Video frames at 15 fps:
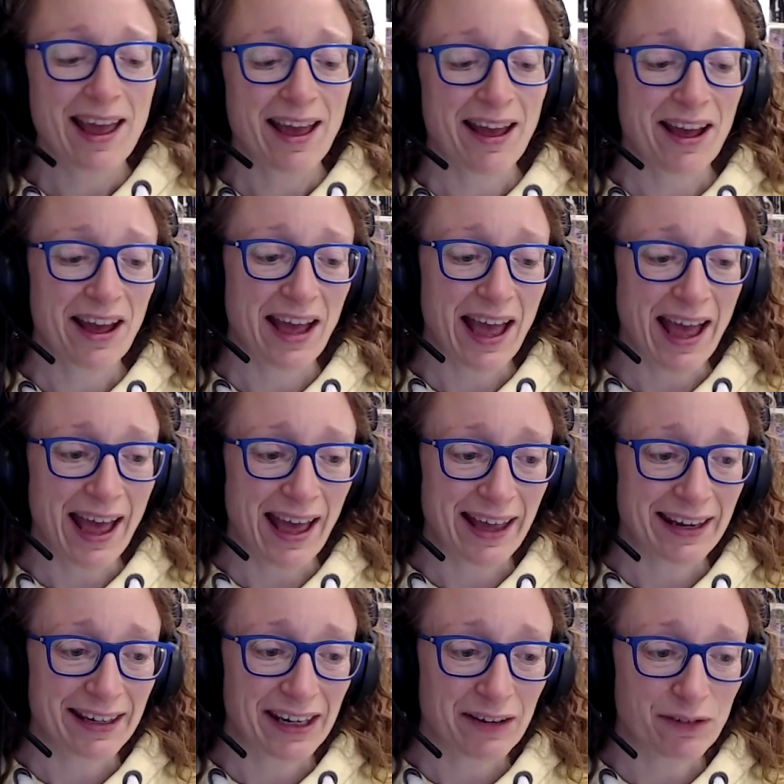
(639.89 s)
Uh,
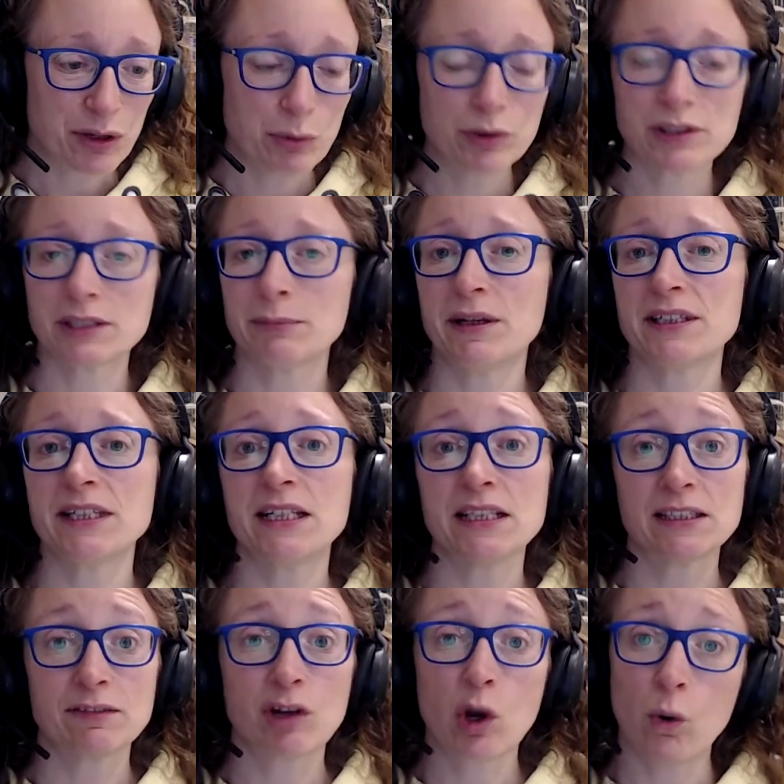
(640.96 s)
and if you want some ideas
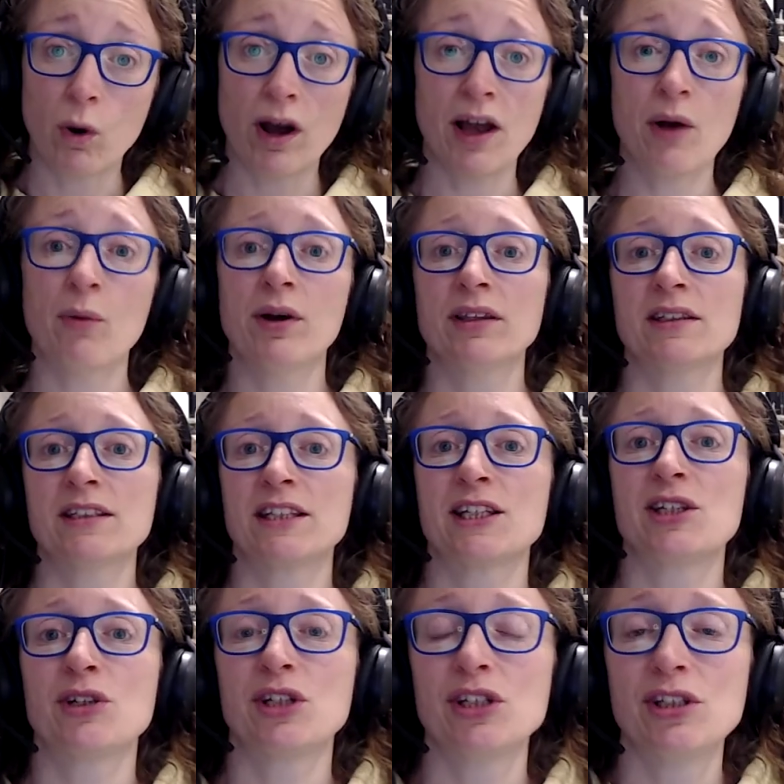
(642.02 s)
of quiet ones that
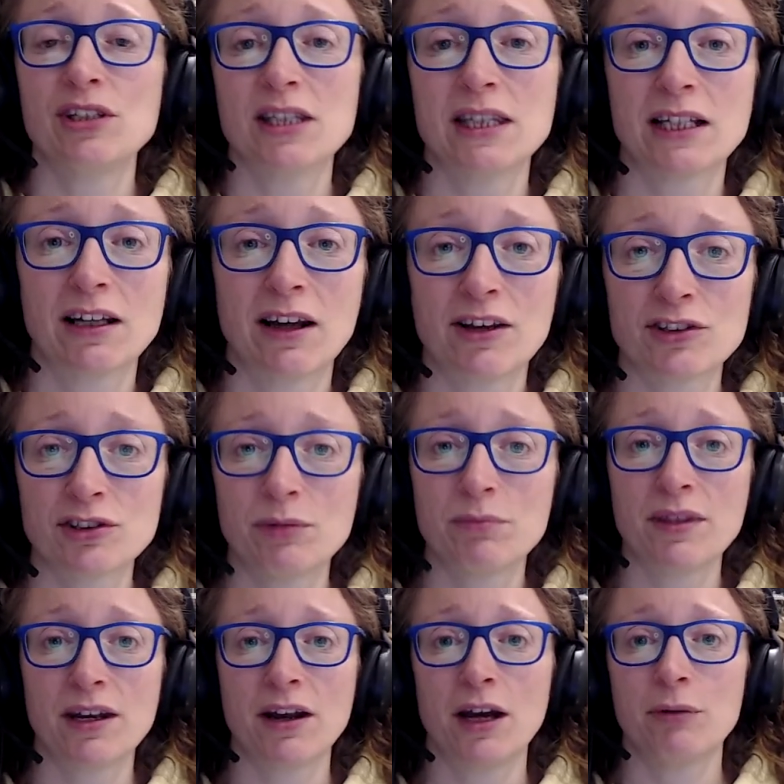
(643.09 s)
you can use in the classroom,
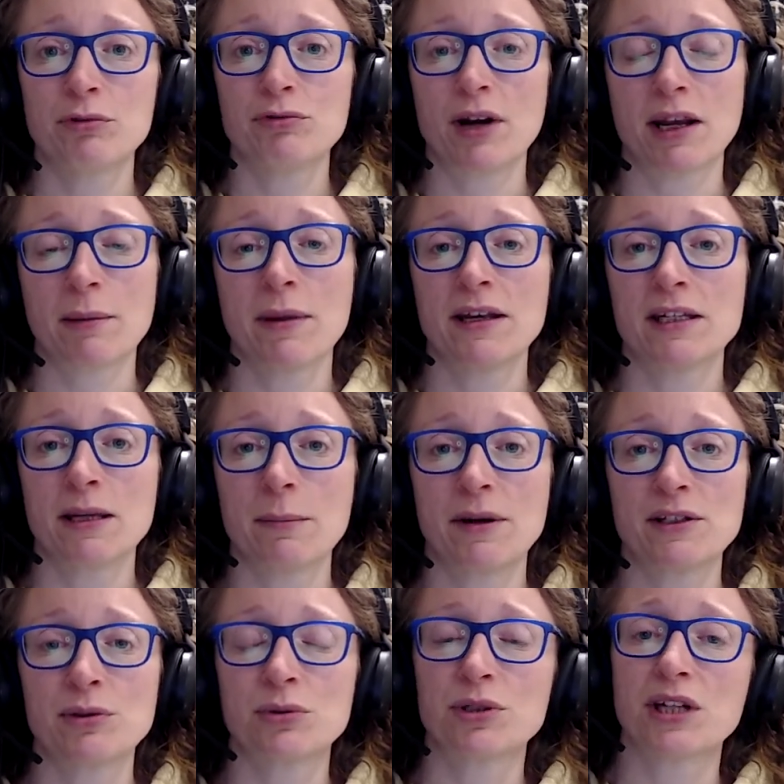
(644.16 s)
then I would recommend my
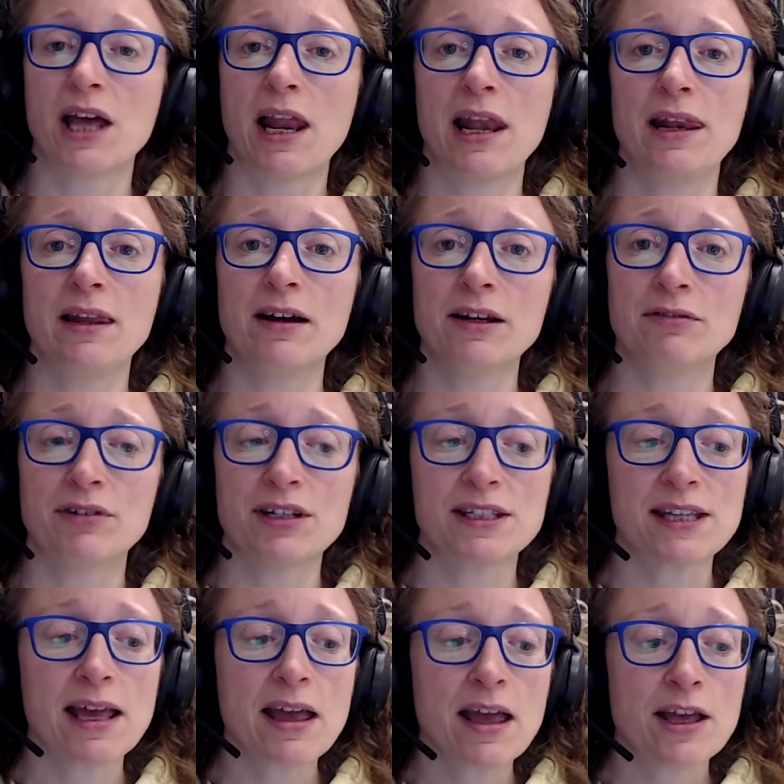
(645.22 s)
daughter
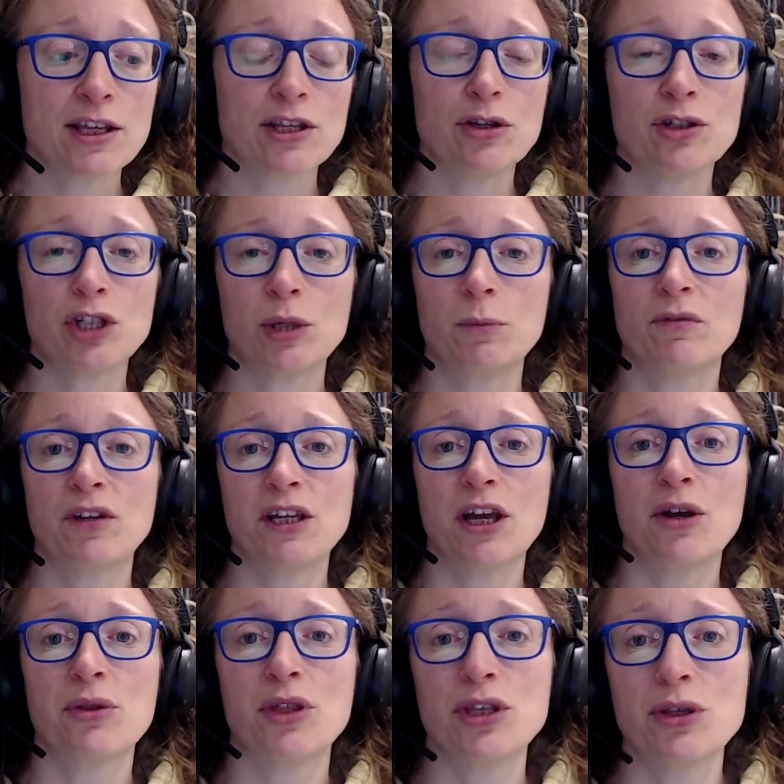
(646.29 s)
Lyra's YouTube
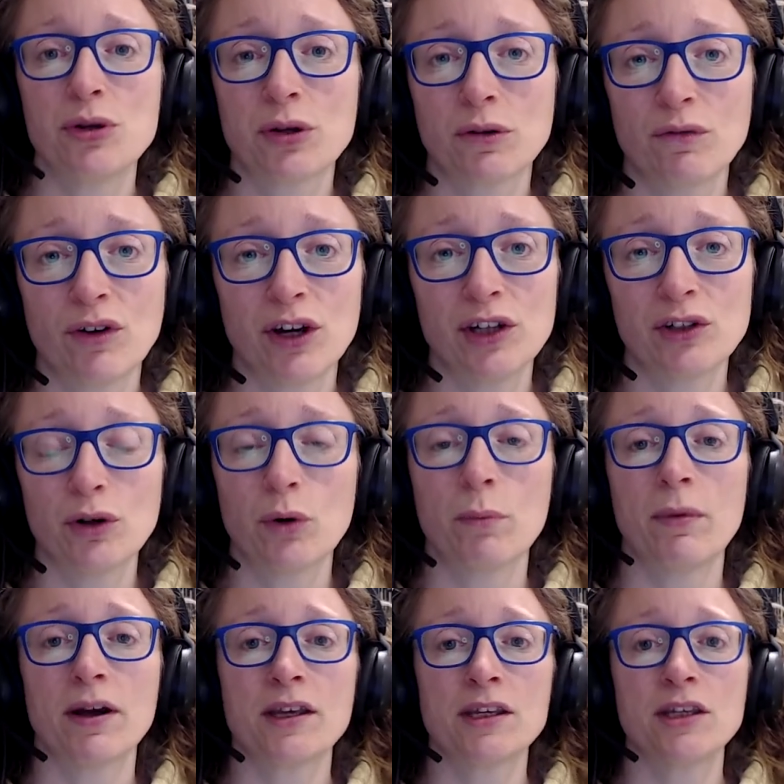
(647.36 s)
video that you can find on
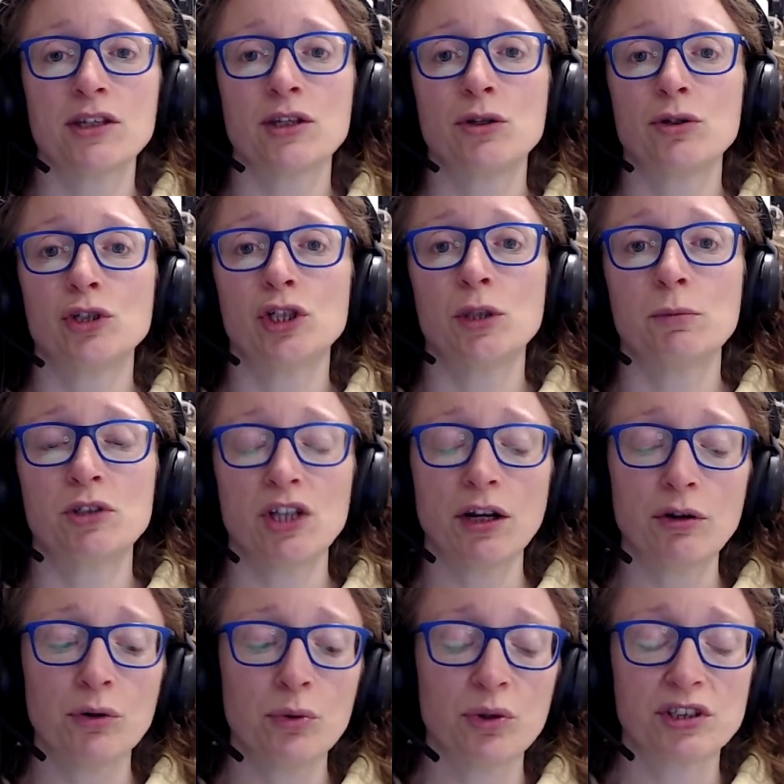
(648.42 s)
my YouTube
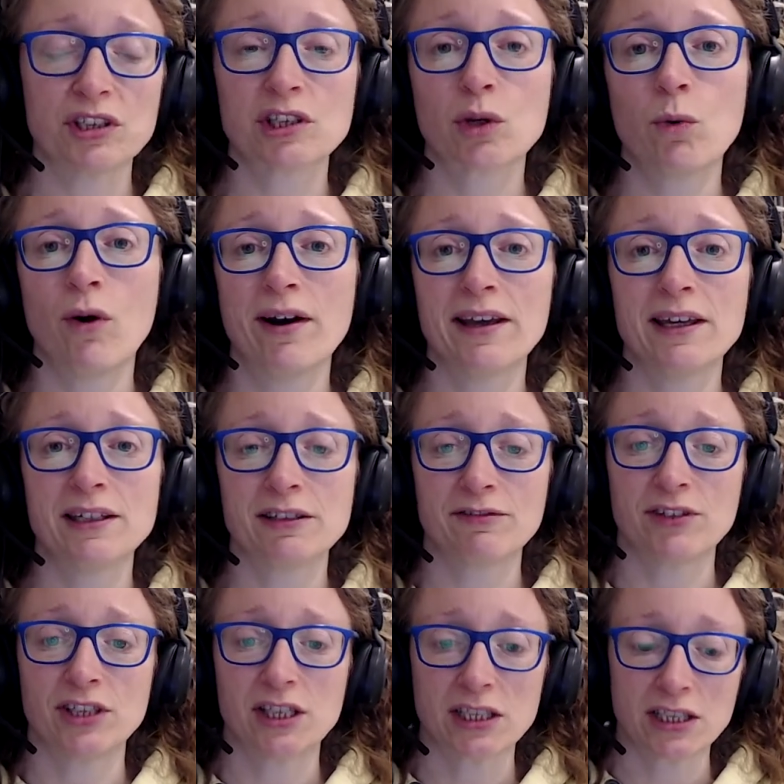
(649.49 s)
channel, which is Quiet
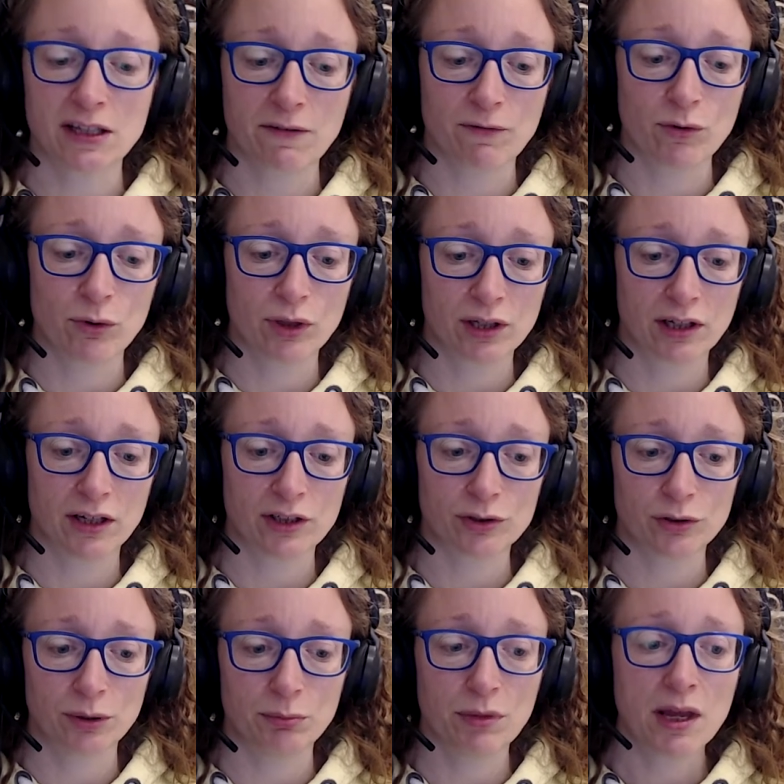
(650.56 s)
Fidgets for the
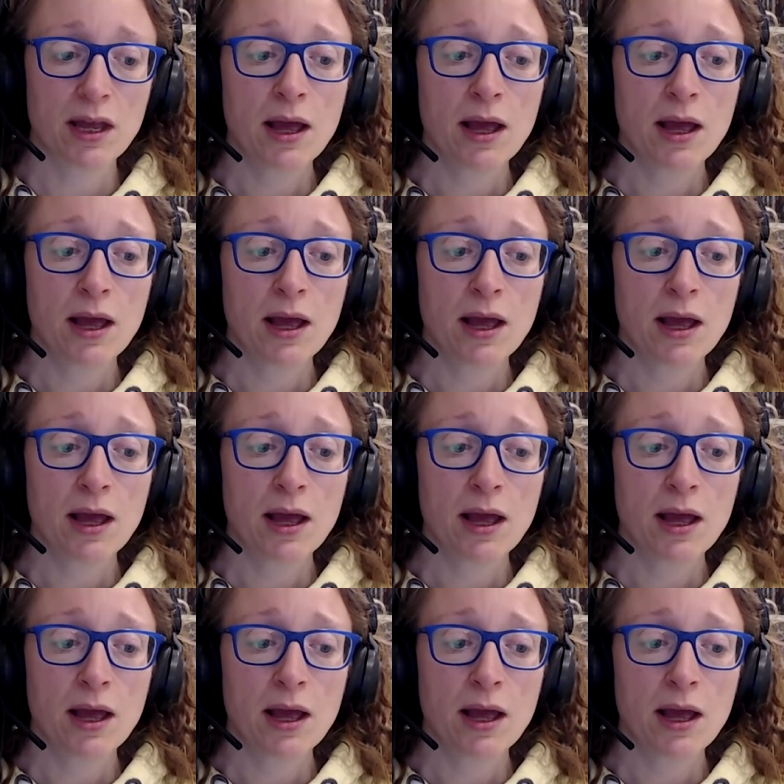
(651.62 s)
Classroom.